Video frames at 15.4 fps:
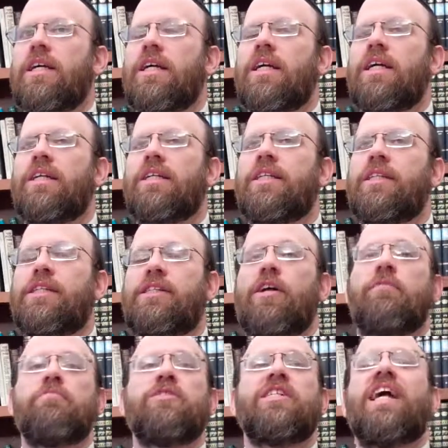is,
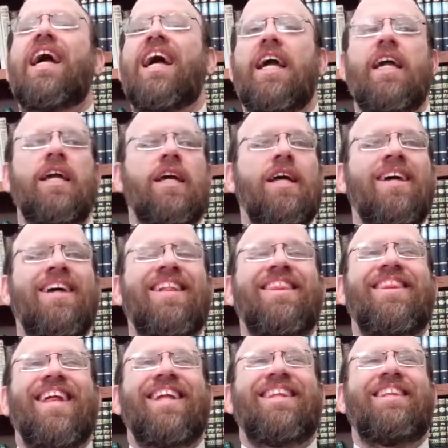some say
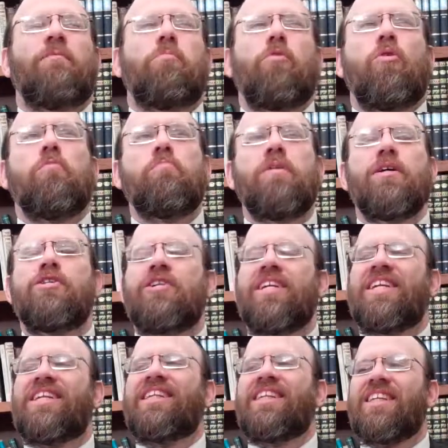that the prohibition
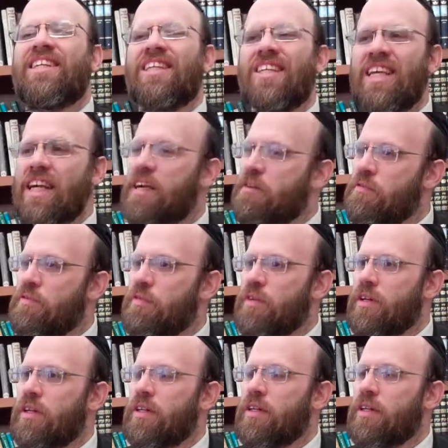is to live
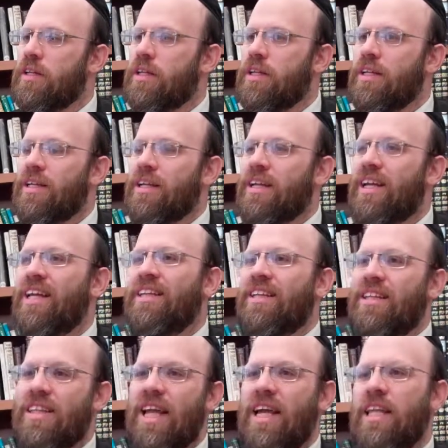in
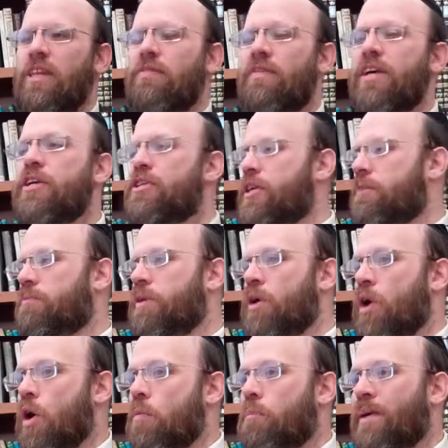the land of Egypt,
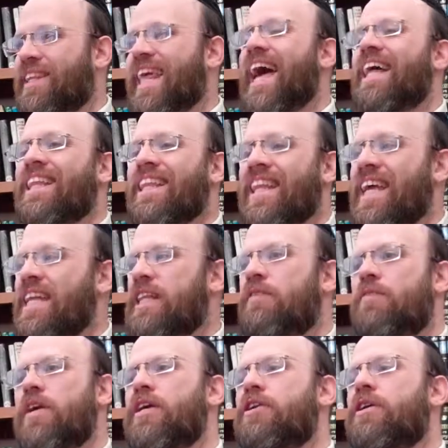but that land
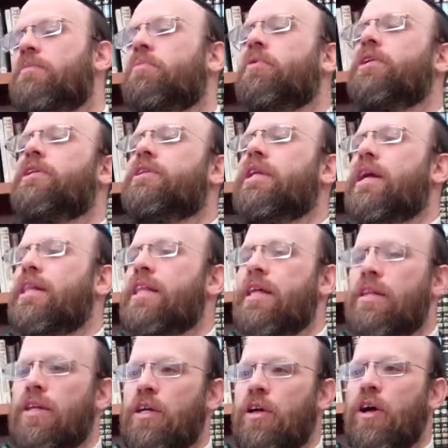of Egypt was
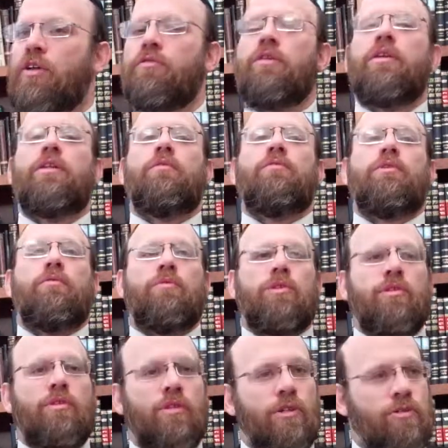the country that
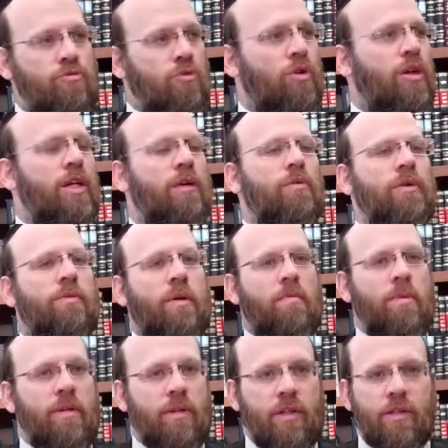was destroyed.
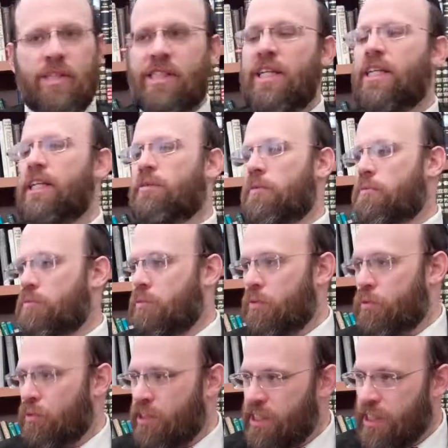
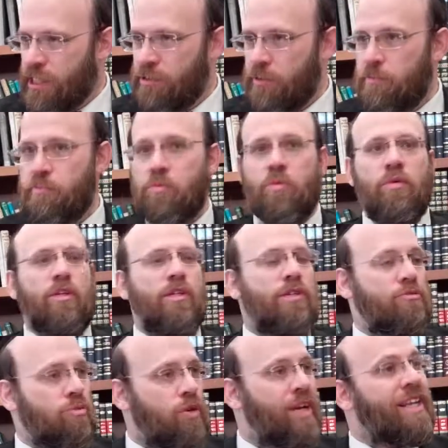Those cities were
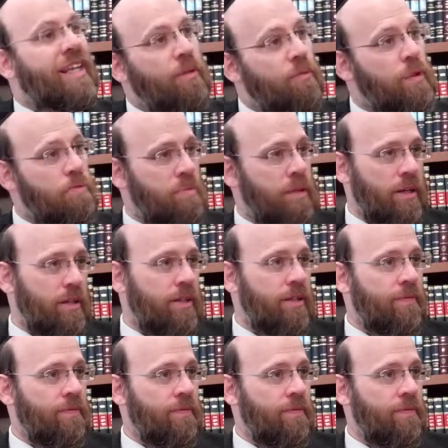destroyed and then rebuilt.